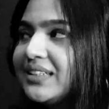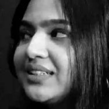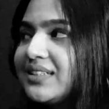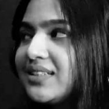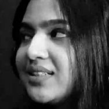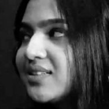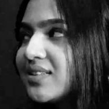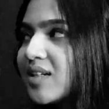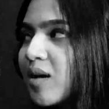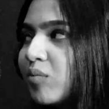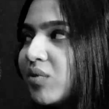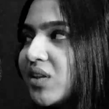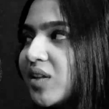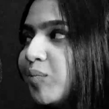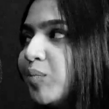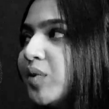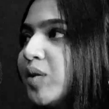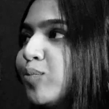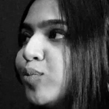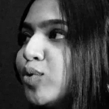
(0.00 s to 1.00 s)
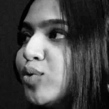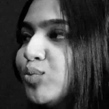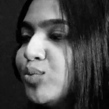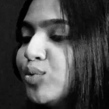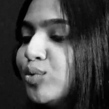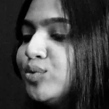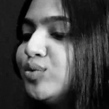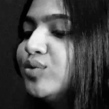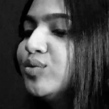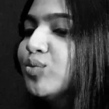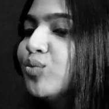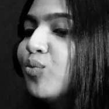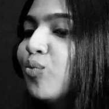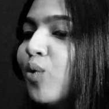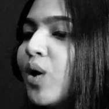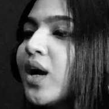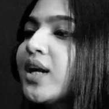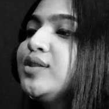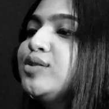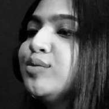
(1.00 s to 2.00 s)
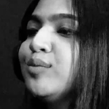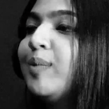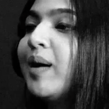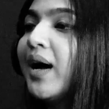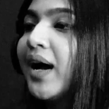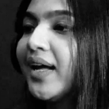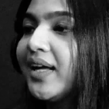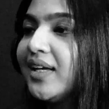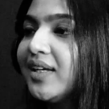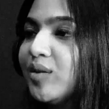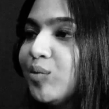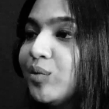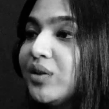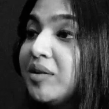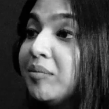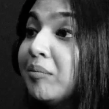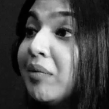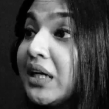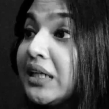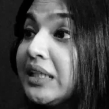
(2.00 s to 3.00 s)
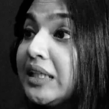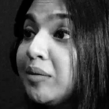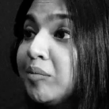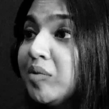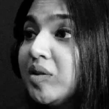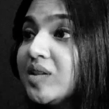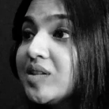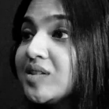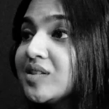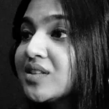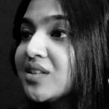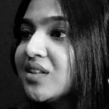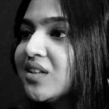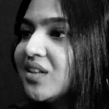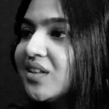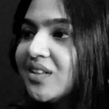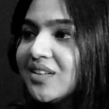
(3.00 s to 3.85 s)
that this is something people would want to buy with money, because